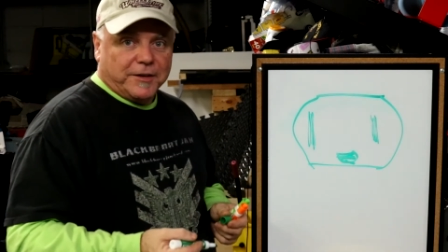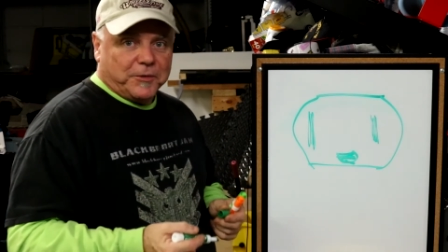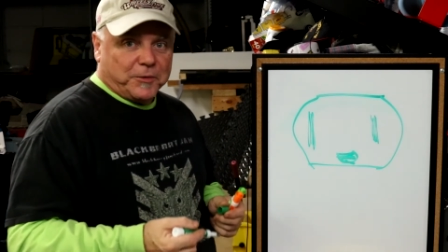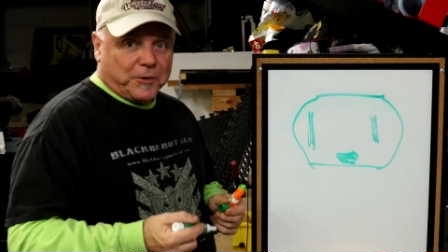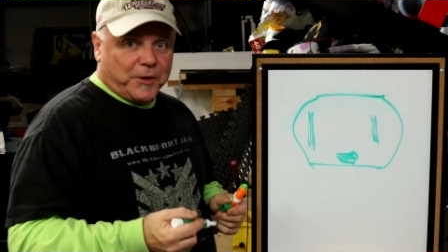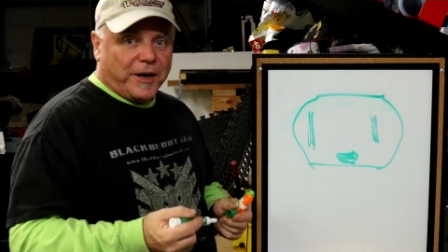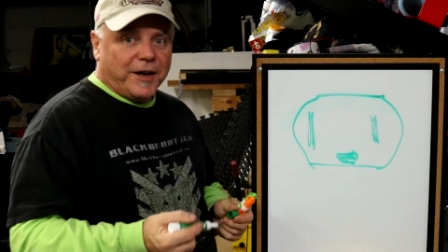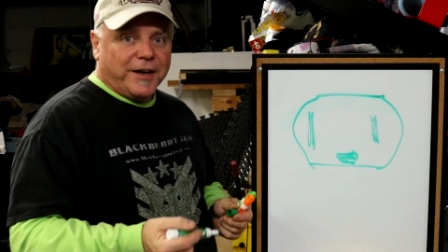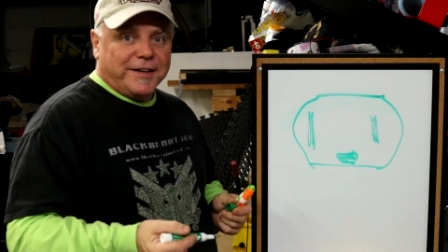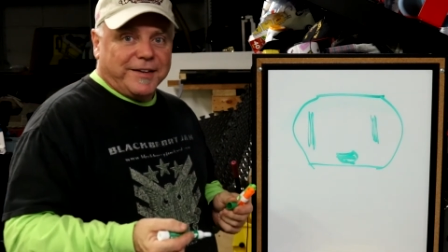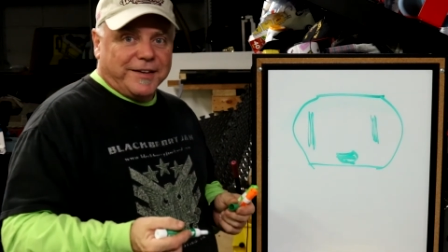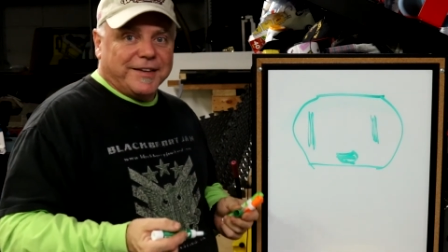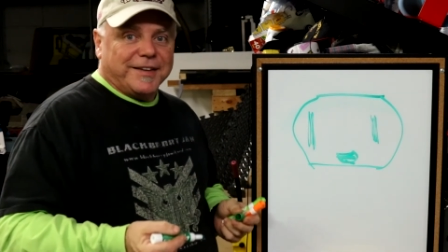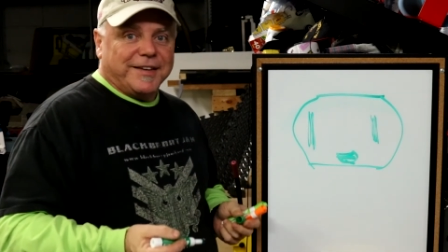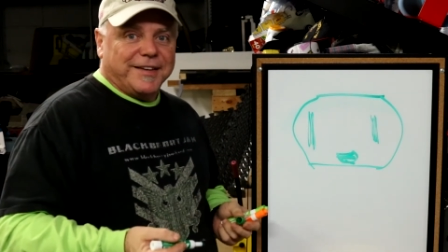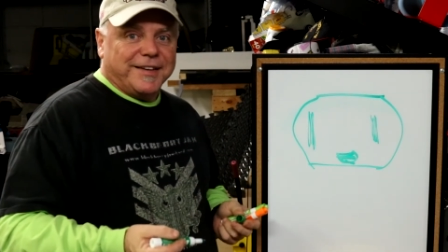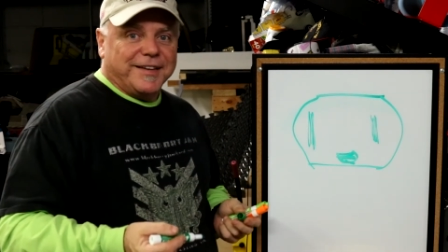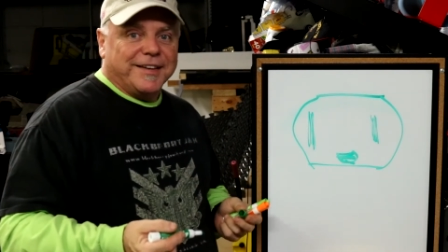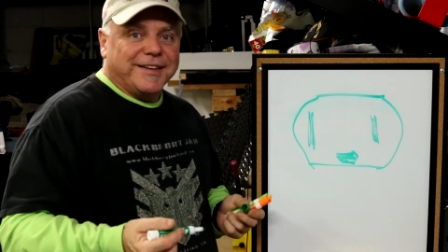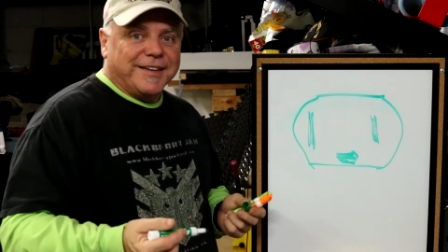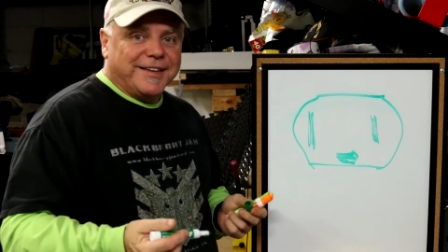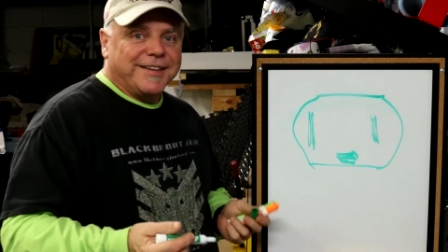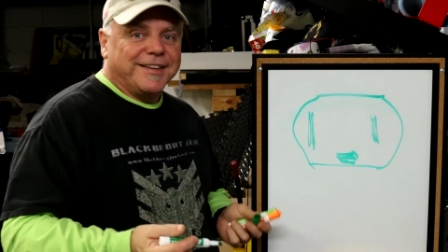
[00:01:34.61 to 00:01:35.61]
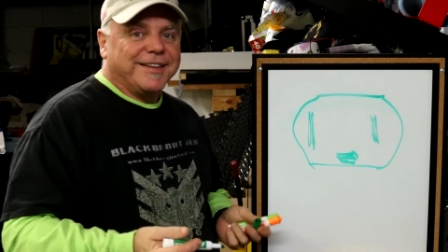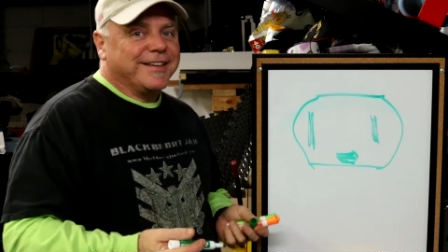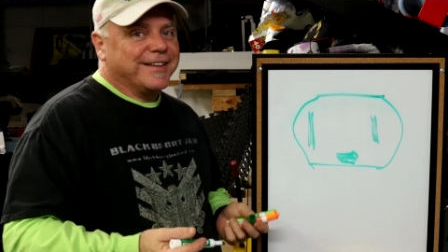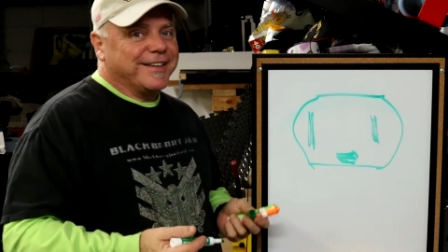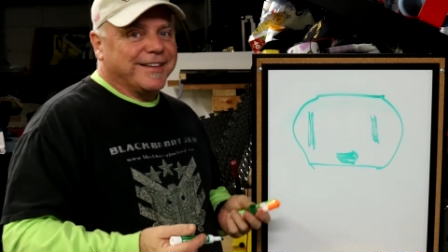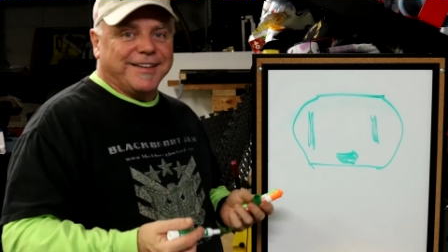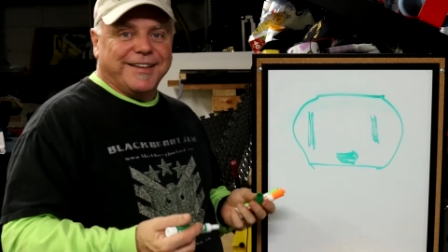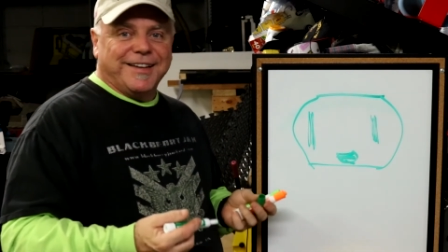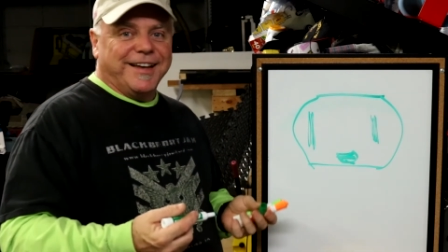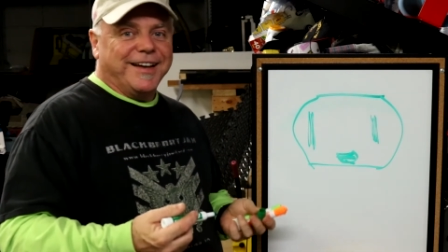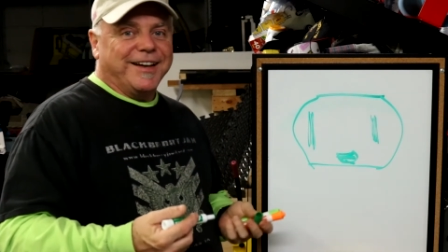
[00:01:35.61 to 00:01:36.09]
right?
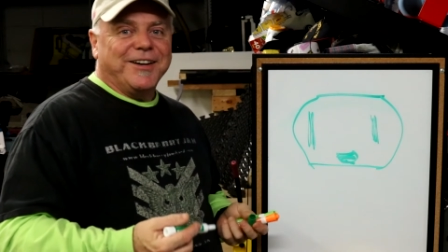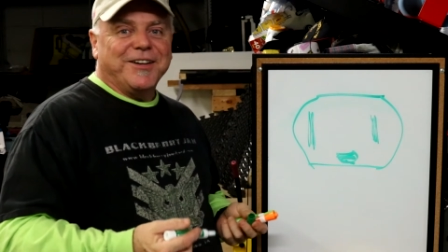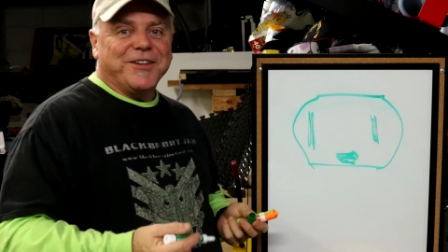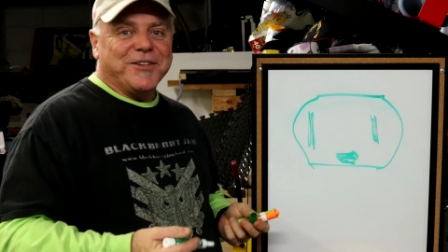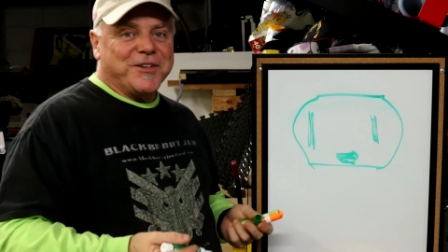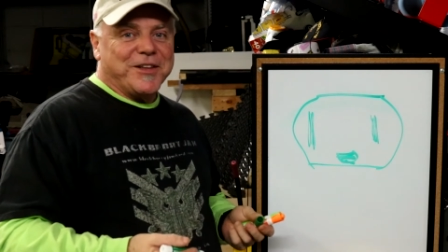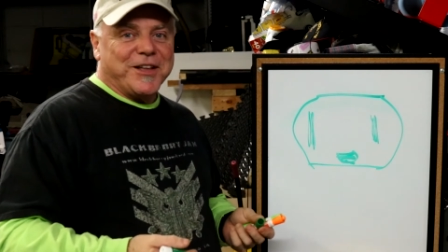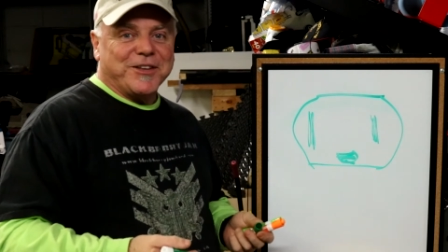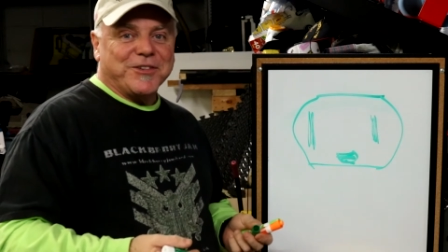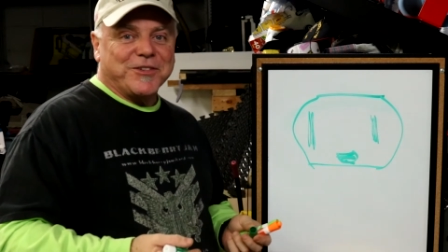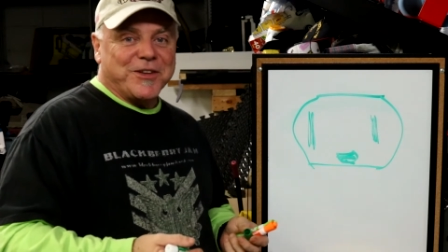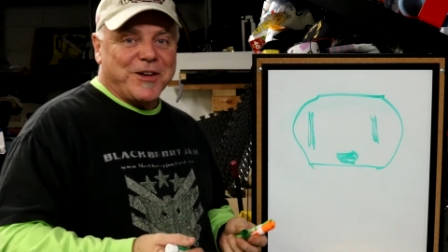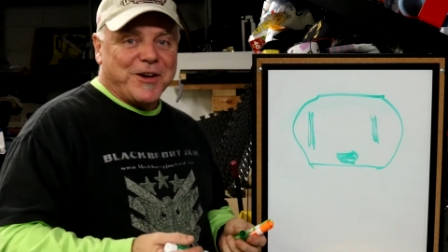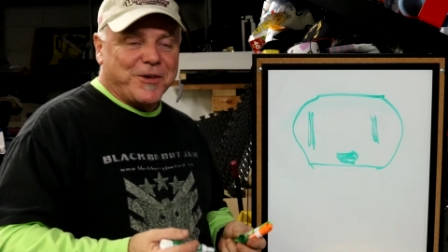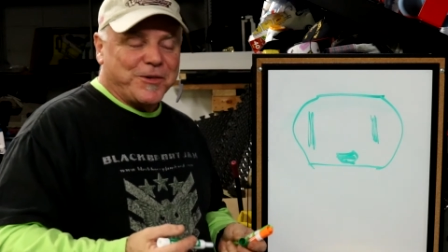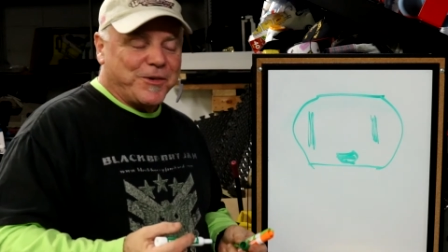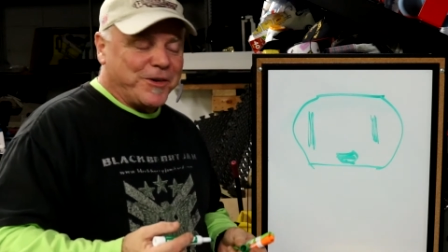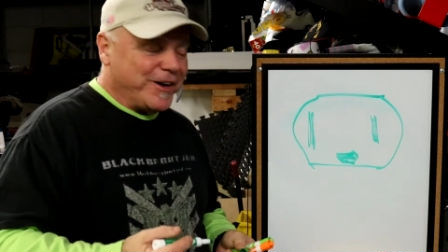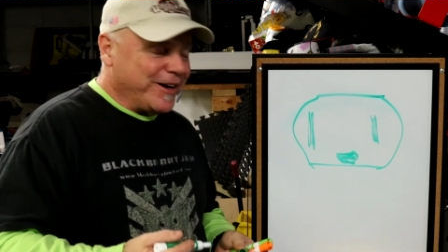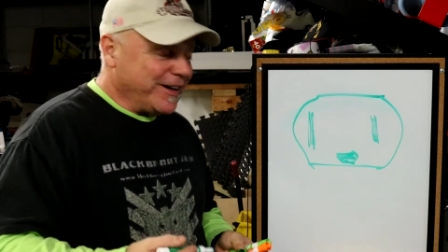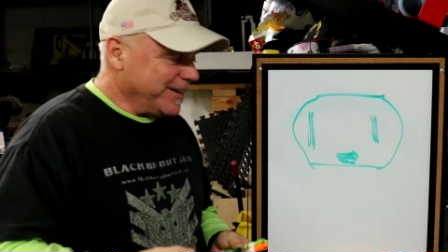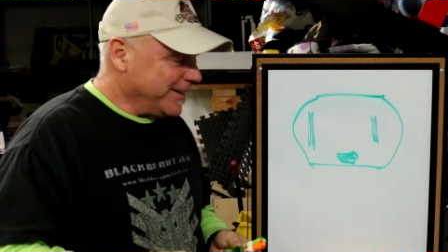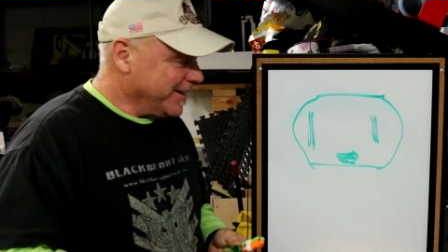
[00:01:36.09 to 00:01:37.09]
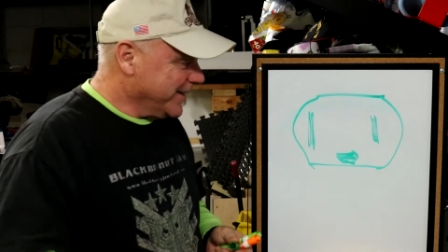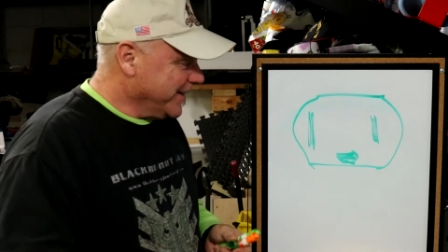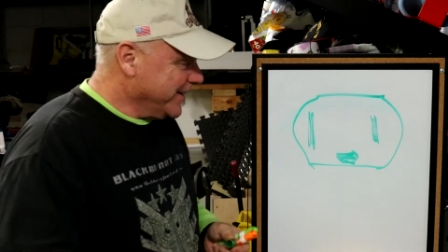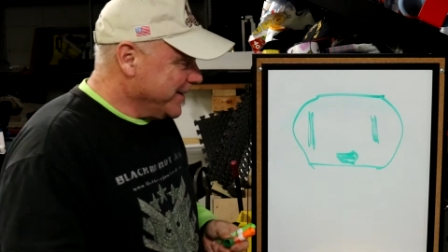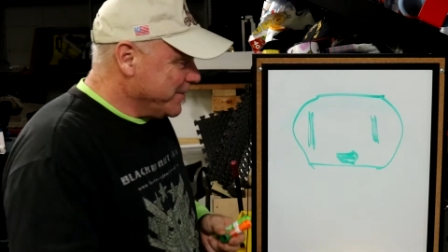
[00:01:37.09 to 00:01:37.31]
No, that's not right.